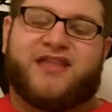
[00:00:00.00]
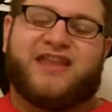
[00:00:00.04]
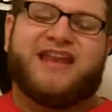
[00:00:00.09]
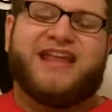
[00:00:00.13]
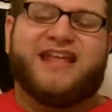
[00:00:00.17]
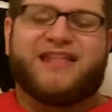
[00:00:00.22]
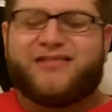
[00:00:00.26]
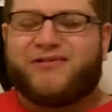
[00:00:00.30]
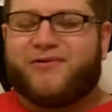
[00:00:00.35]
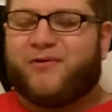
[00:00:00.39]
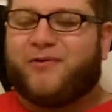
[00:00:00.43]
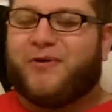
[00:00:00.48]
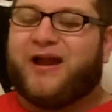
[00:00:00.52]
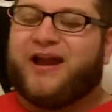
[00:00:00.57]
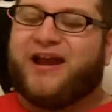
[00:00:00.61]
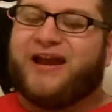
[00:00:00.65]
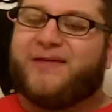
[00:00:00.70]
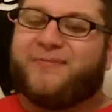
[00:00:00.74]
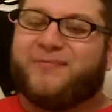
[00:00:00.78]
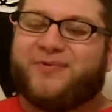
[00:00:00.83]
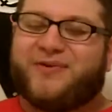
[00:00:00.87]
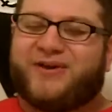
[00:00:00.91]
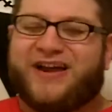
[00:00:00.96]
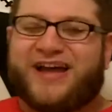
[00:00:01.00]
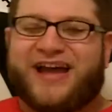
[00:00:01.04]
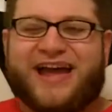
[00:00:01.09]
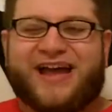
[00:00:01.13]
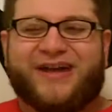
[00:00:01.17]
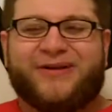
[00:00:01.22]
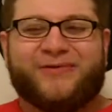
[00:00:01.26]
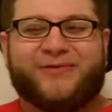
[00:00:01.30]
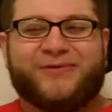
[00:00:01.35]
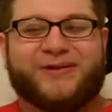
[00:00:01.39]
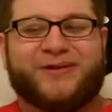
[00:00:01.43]
And that's alright, but
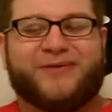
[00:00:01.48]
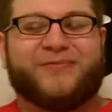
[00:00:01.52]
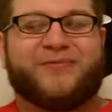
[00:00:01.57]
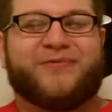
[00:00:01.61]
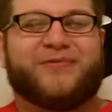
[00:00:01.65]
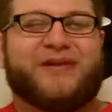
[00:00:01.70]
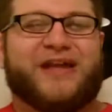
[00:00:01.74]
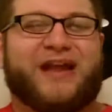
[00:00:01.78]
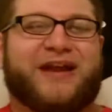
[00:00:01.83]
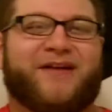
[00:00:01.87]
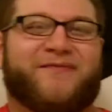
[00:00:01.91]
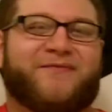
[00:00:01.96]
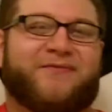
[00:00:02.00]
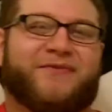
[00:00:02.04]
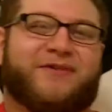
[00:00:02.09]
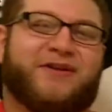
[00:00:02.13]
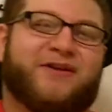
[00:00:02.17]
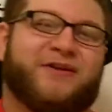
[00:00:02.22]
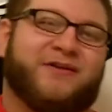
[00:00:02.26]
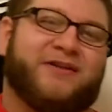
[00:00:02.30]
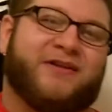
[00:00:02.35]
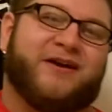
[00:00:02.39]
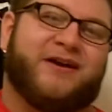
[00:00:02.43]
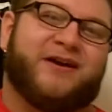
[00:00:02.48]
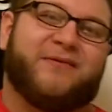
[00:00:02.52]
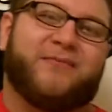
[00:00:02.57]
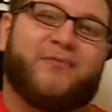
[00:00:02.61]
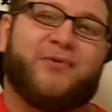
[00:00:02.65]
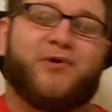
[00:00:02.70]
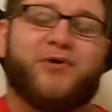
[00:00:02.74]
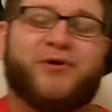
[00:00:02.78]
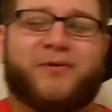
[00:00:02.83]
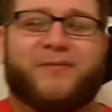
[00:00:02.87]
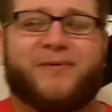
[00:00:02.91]
I don't really care for the online
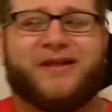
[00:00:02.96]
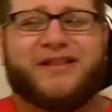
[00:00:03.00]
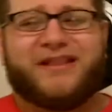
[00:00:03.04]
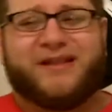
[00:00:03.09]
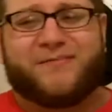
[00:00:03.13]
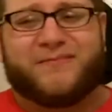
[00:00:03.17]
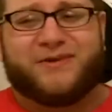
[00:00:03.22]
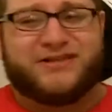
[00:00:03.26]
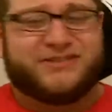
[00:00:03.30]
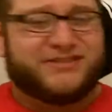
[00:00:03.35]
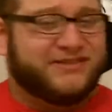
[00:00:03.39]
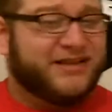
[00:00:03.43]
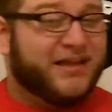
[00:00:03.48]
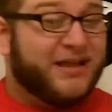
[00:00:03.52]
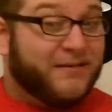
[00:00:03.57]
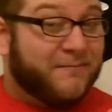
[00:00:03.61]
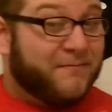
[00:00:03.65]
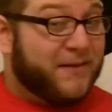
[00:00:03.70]
of Pokemon that much.